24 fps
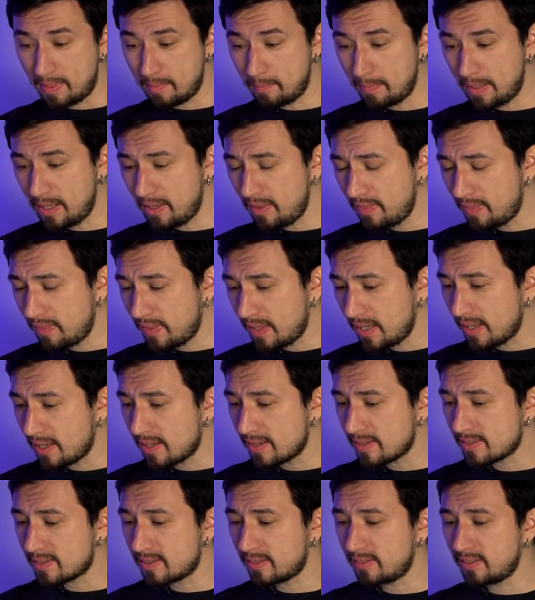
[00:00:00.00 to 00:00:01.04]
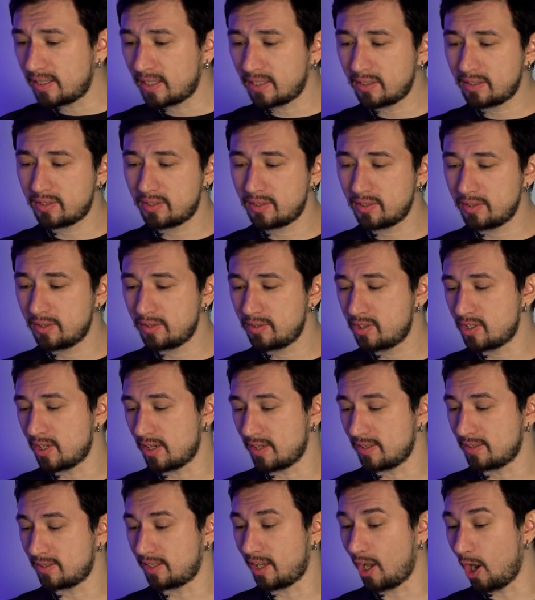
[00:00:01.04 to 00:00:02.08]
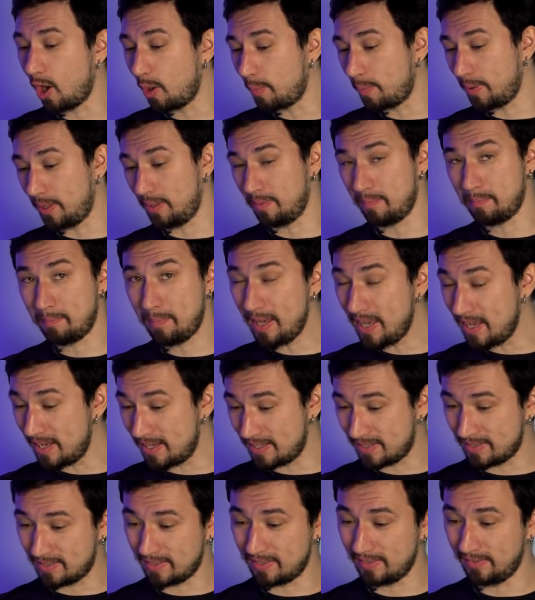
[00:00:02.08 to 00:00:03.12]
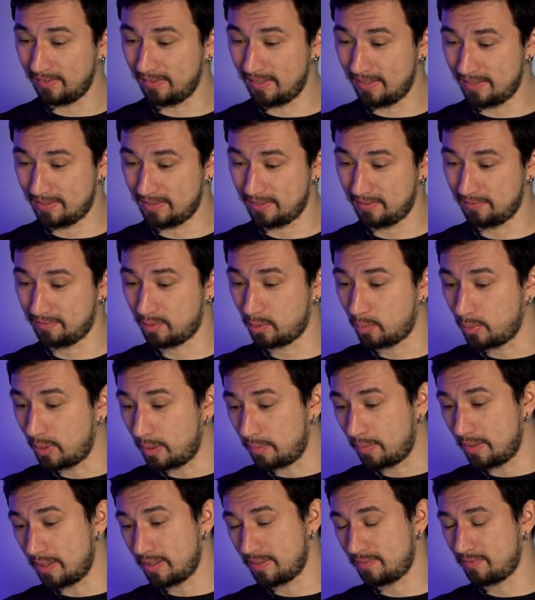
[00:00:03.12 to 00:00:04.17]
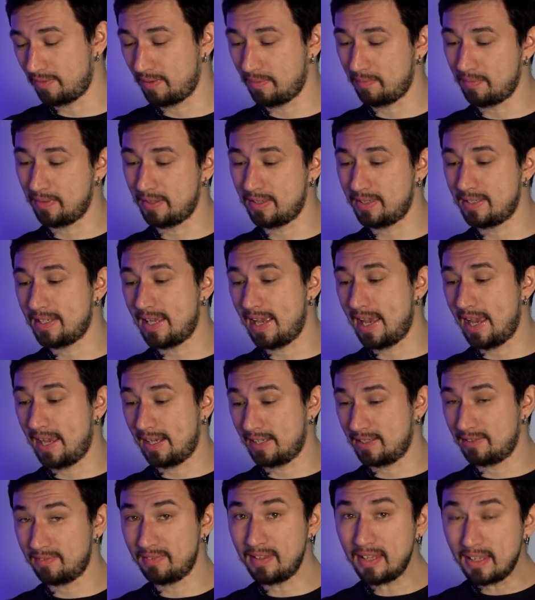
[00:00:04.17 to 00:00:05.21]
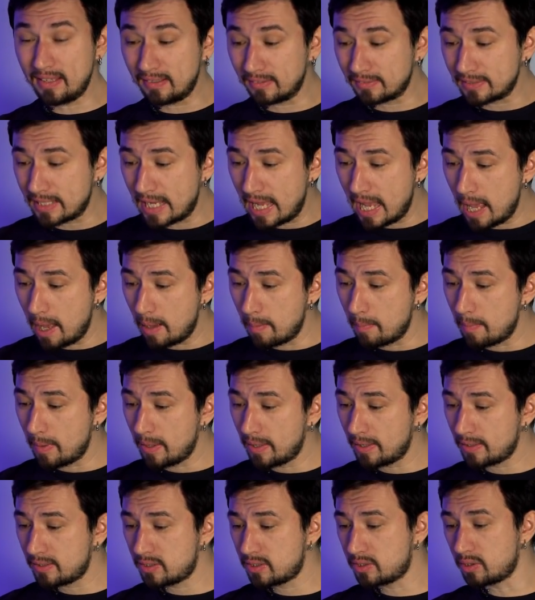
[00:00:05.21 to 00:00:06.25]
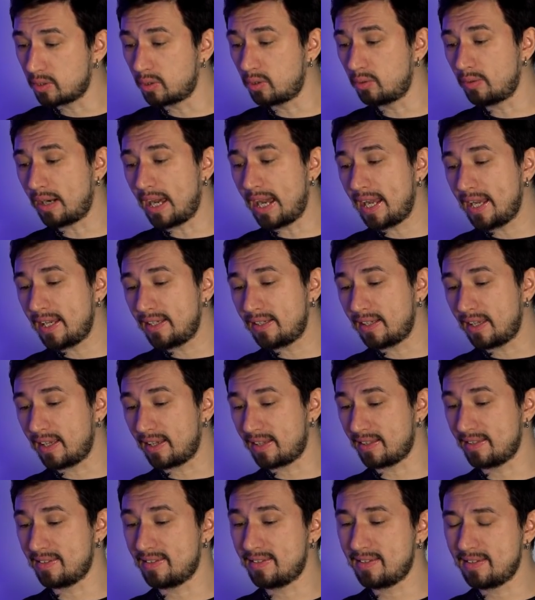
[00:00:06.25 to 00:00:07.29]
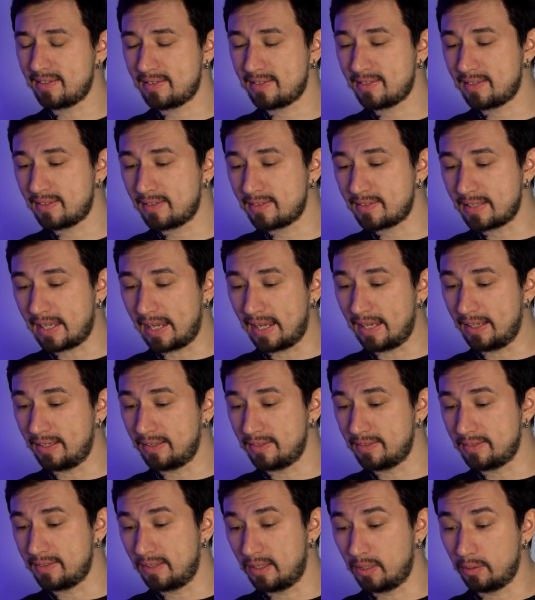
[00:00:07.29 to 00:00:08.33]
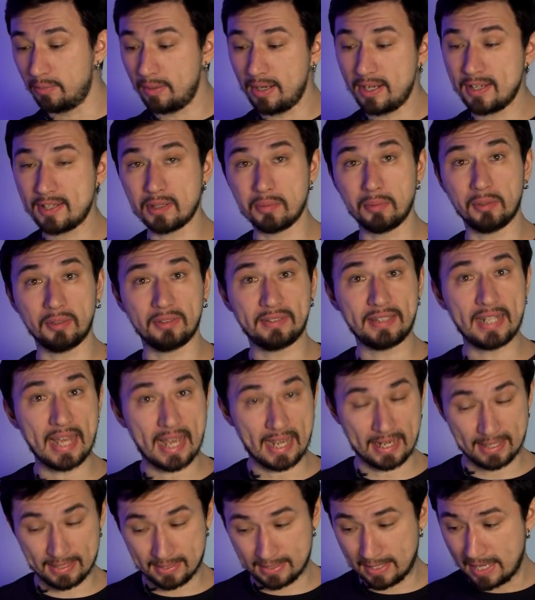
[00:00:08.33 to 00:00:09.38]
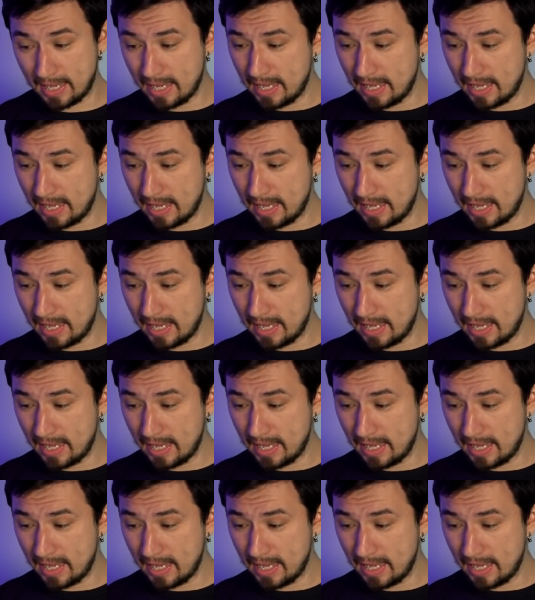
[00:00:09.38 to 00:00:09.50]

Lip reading: the main thing is not to just copy and paste the list of queries from the tags field, but to write a consistent and reasonable text.